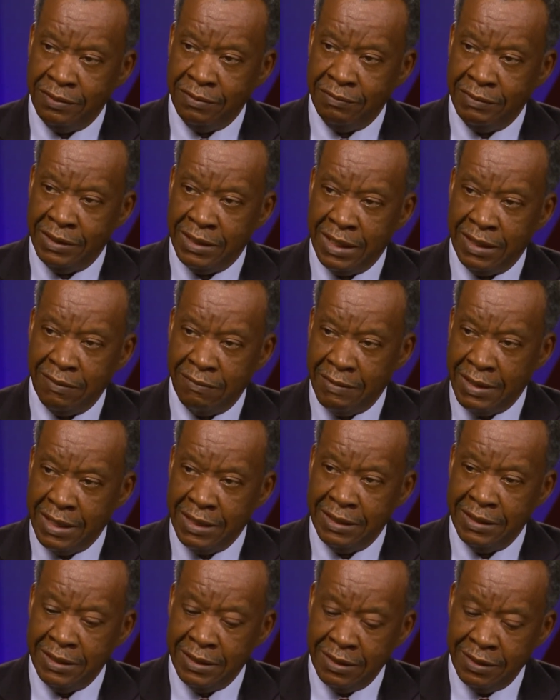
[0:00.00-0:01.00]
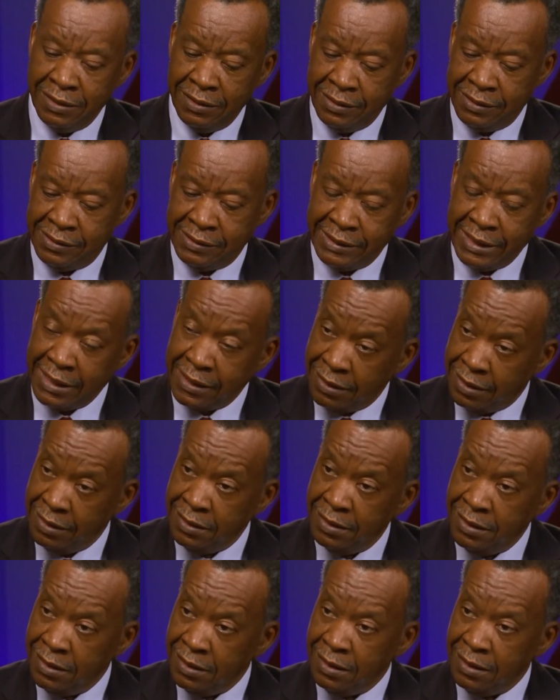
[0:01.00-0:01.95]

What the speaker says: We kind of right in the center.